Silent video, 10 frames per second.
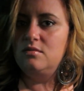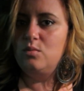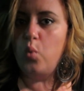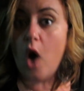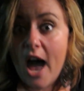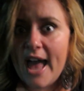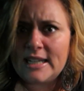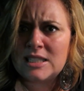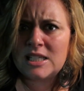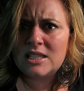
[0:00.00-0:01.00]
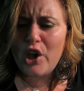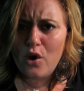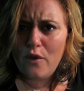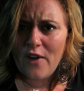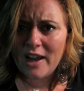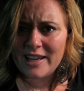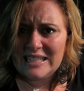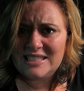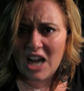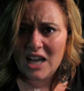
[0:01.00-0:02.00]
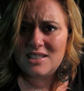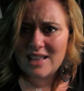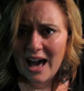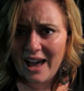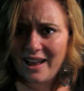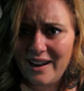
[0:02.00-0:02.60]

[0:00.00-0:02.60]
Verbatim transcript: What? Who that?